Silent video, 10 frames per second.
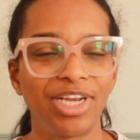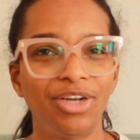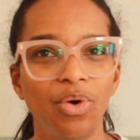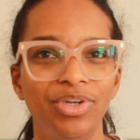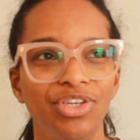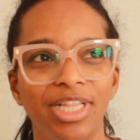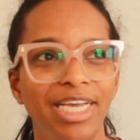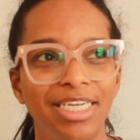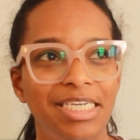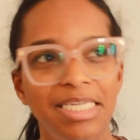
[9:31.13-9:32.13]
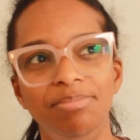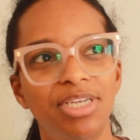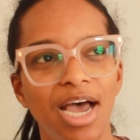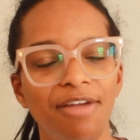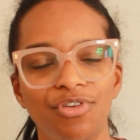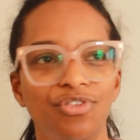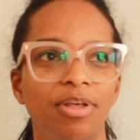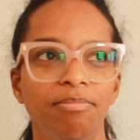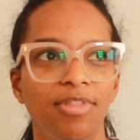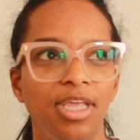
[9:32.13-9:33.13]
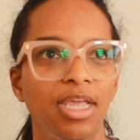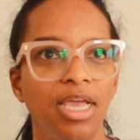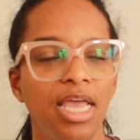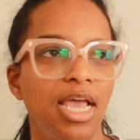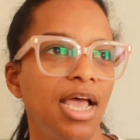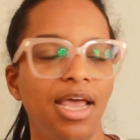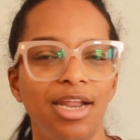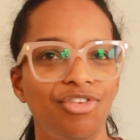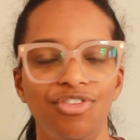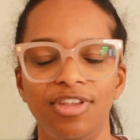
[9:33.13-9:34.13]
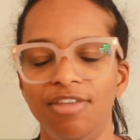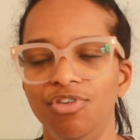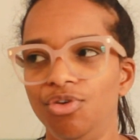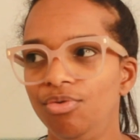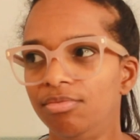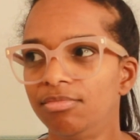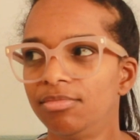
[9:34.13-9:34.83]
I go into like a deep dive or something and I just give you